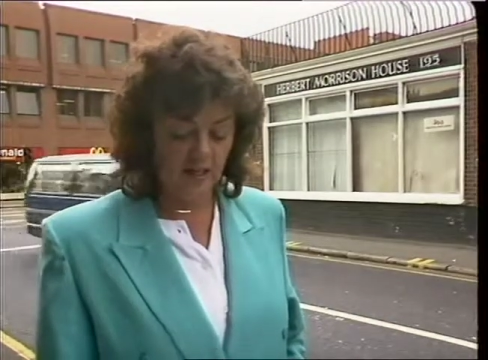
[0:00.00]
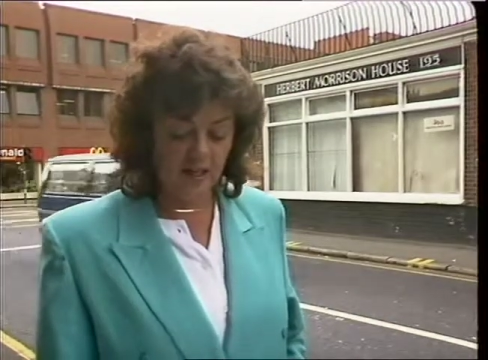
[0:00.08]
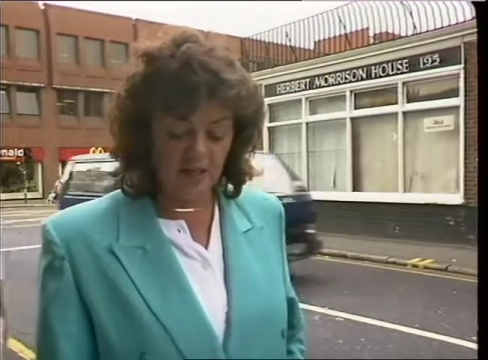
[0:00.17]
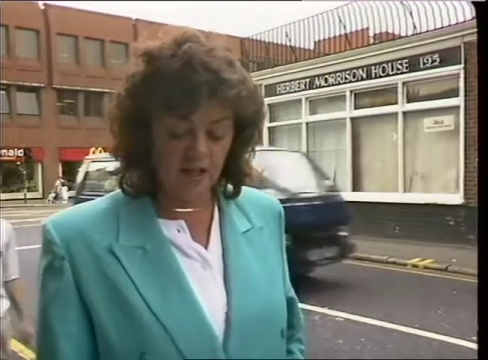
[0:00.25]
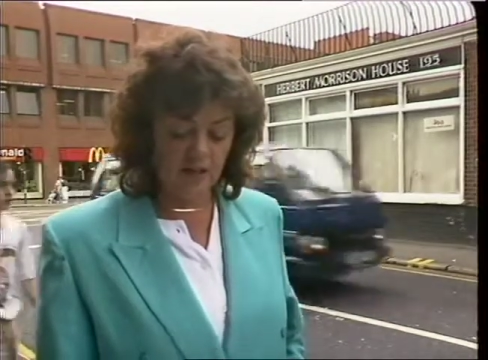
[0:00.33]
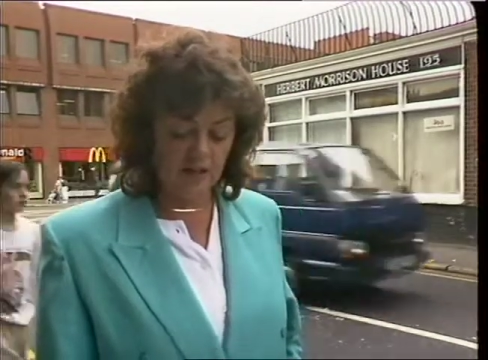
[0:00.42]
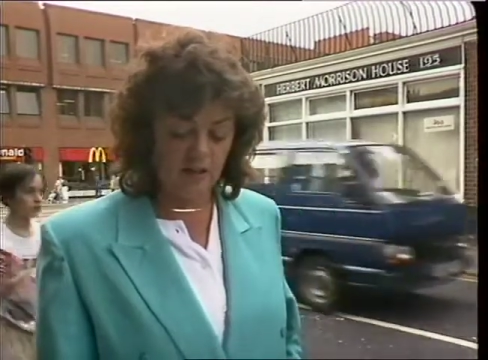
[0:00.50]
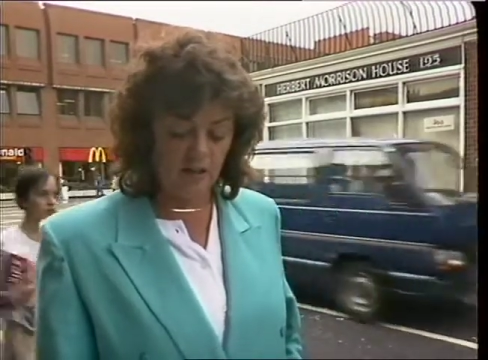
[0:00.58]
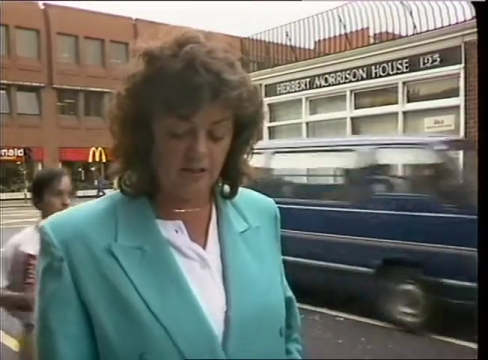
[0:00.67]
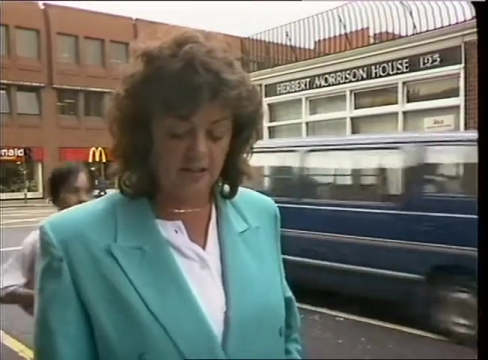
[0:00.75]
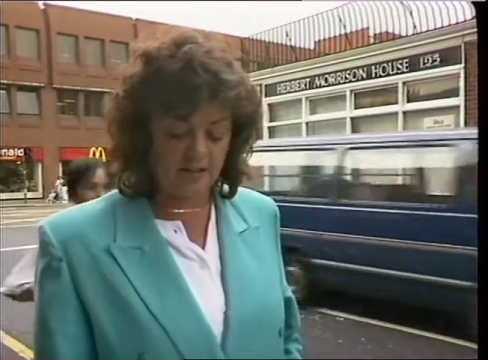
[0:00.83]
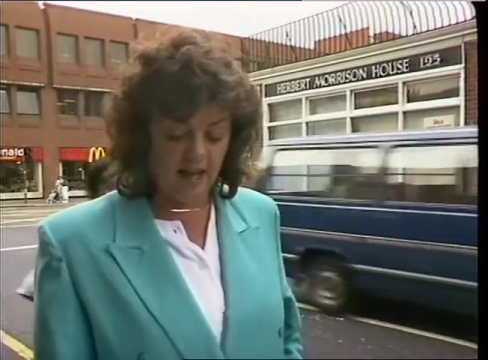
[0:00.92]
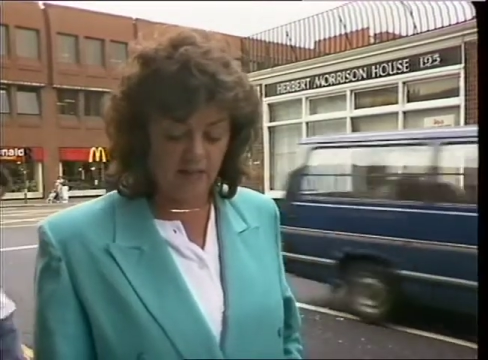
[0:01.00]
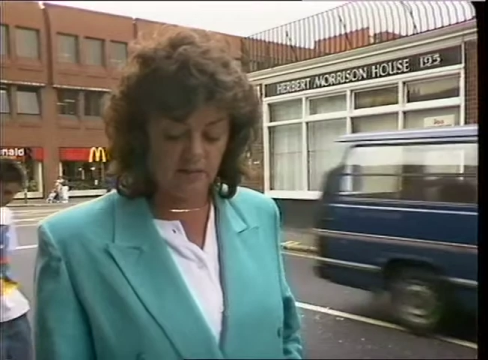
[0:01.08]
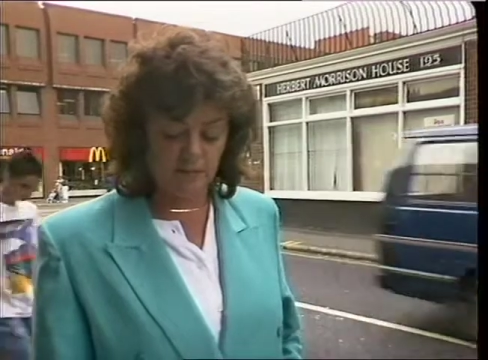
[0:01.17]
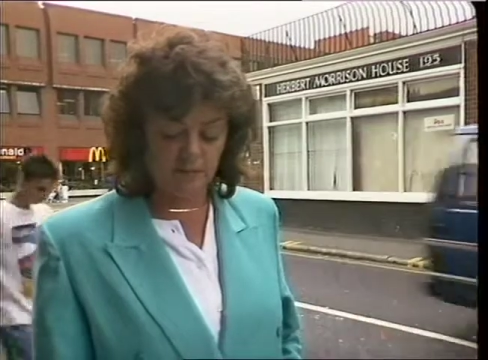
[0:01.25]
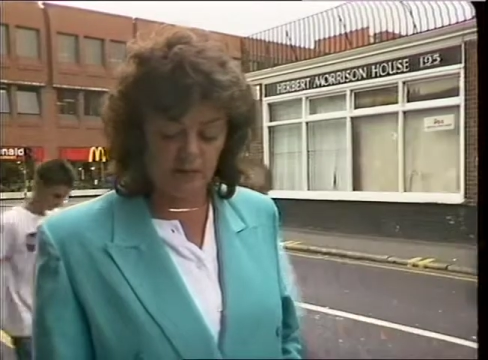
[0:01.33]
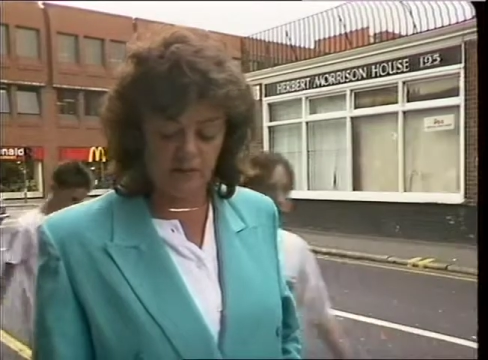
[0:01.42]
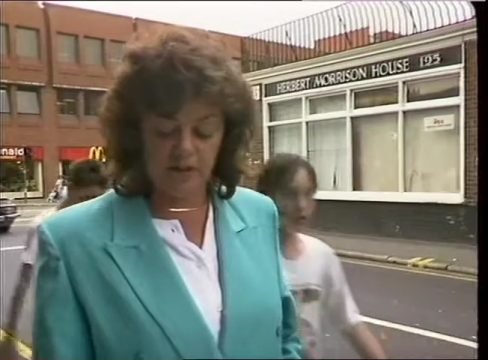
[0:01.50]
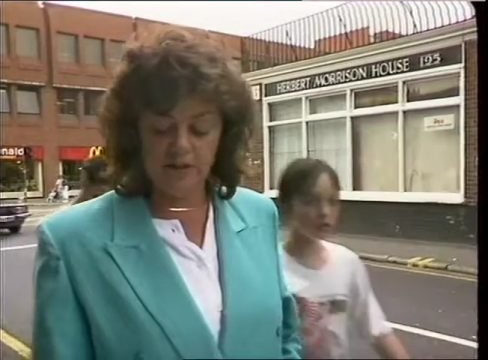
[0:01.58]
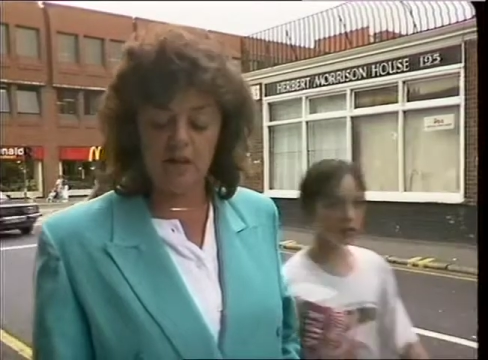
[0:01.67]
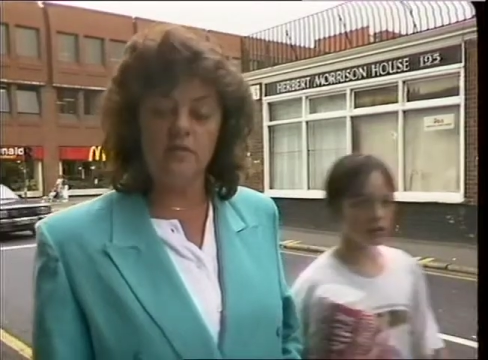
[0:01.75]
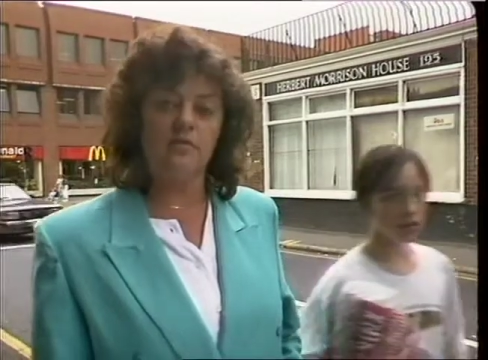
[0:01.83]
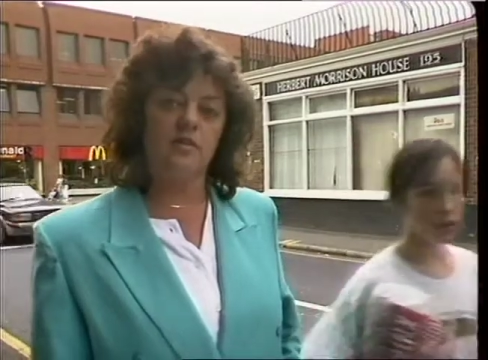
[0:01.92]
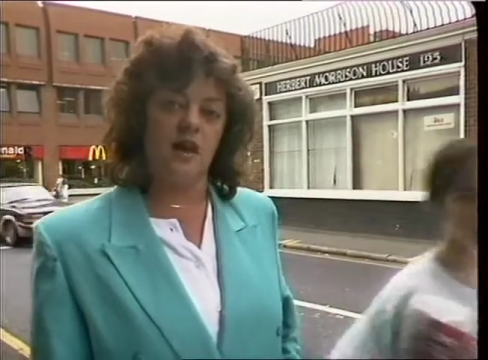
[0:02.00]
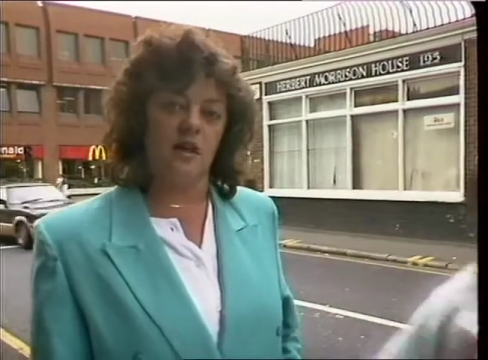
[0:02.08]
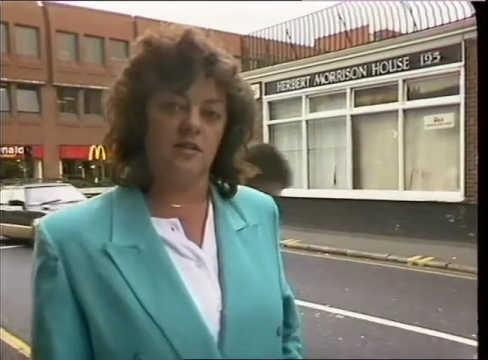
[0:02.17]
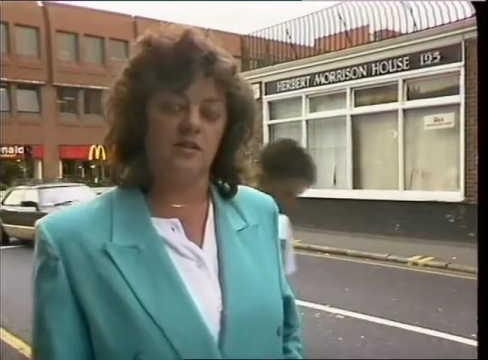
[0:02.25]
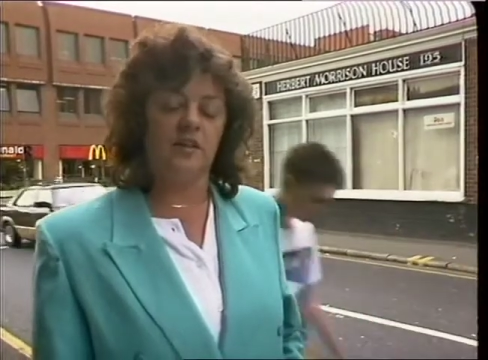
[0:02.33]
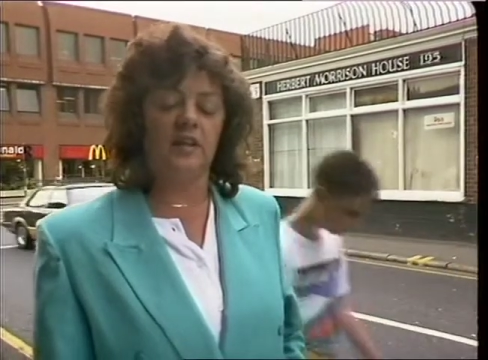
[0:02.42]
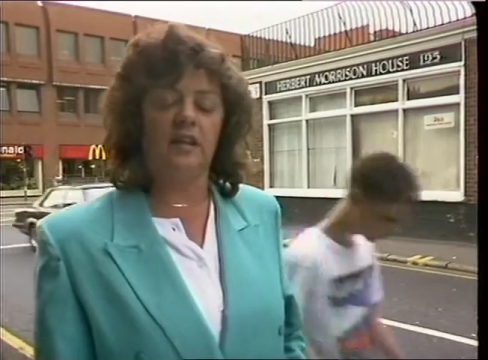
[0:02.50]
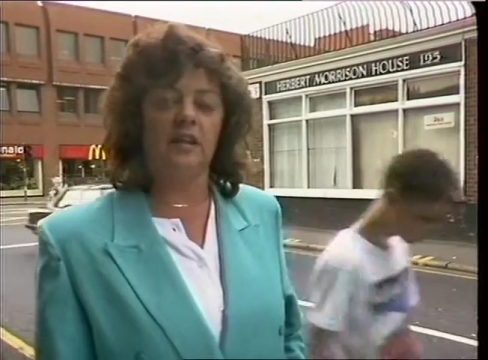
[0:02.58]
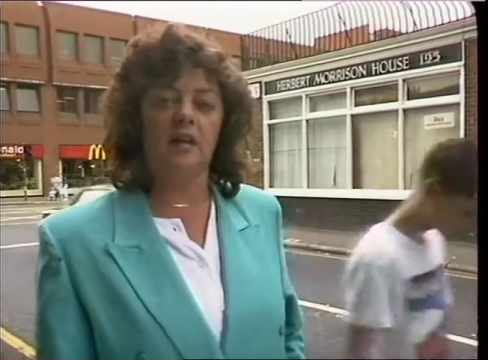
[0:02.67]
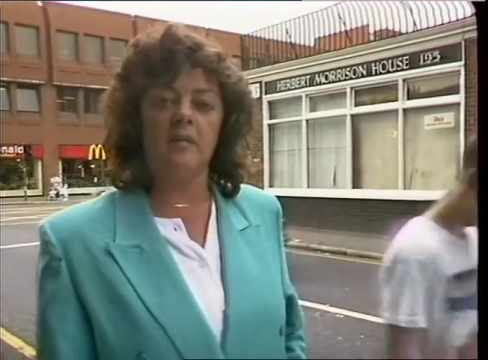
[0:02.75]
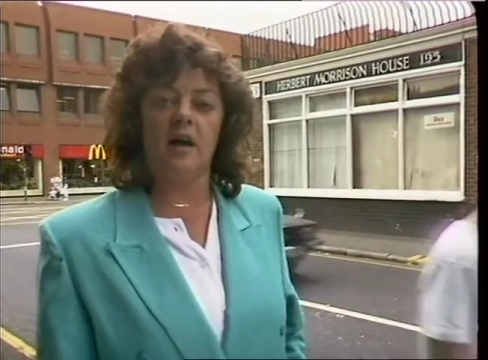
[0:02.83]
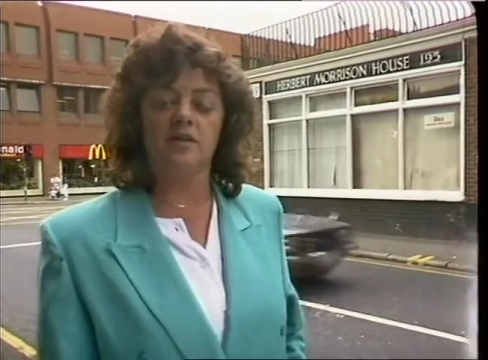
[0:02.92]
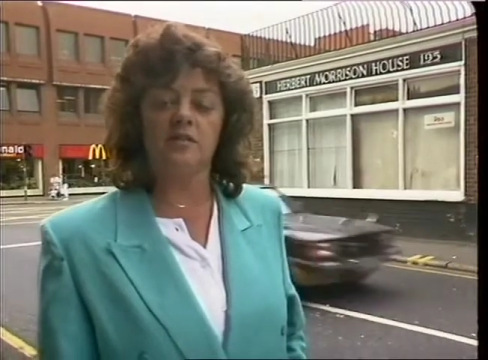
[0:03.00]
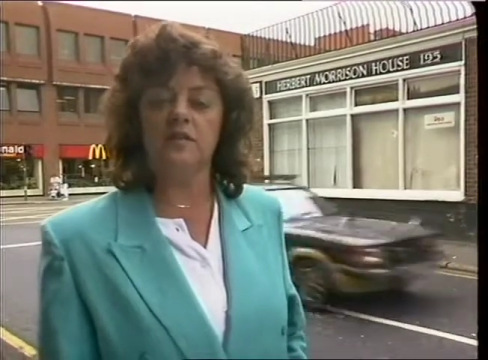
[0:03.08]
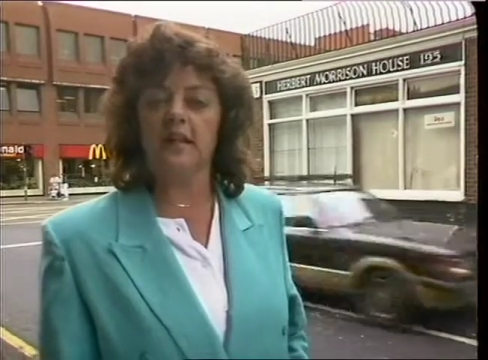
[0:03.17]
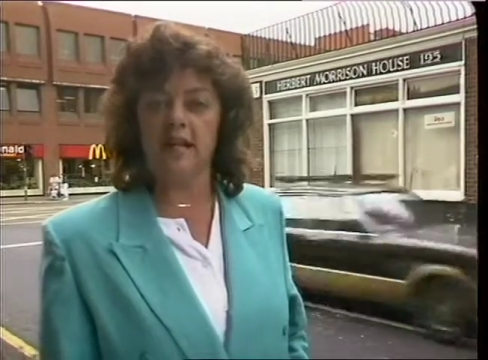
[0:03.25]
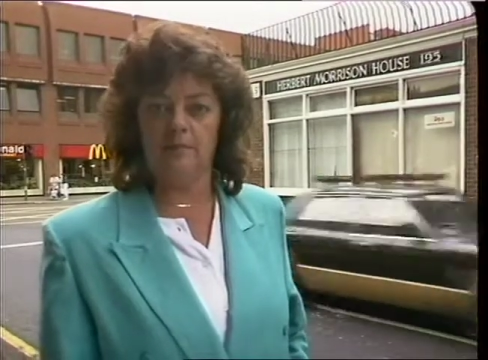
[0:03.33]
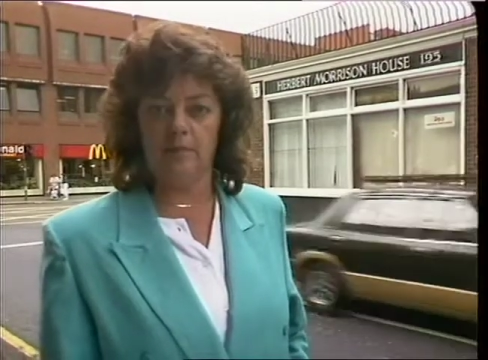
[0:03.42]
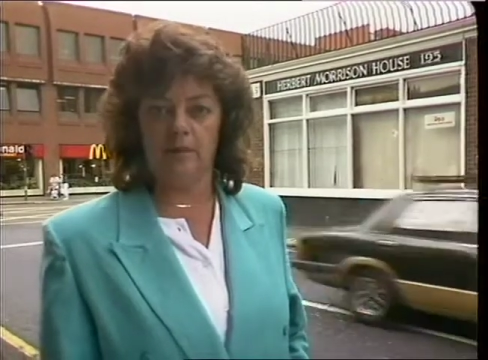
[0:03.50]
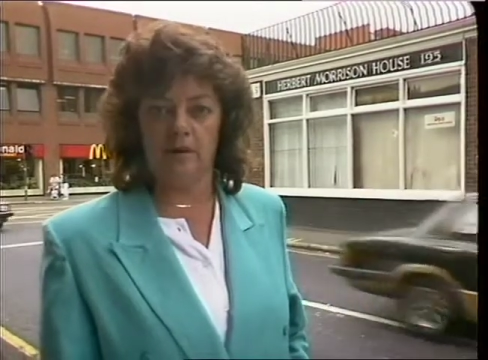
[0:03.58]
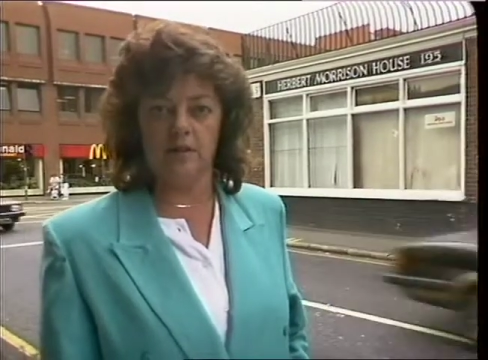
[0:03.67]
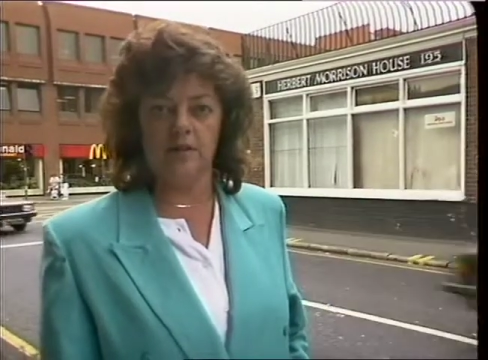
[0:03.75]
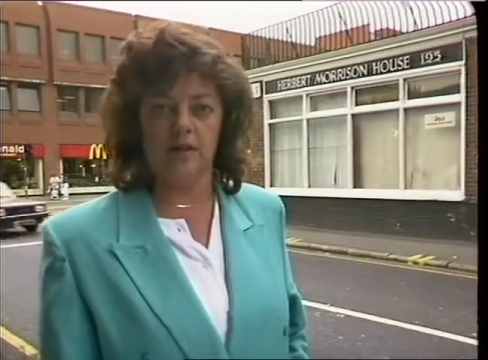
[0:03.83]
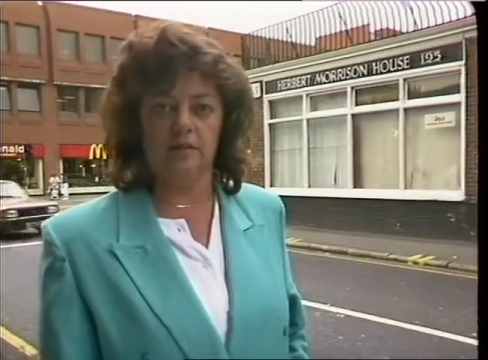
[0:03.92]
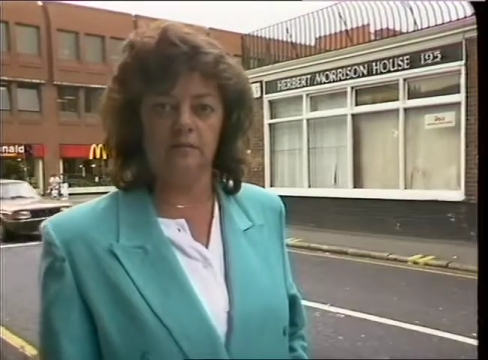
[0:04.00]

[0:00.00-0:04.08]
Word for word: And Tony Goss is adamant there are no grounds for kicking him out of the Labour Party.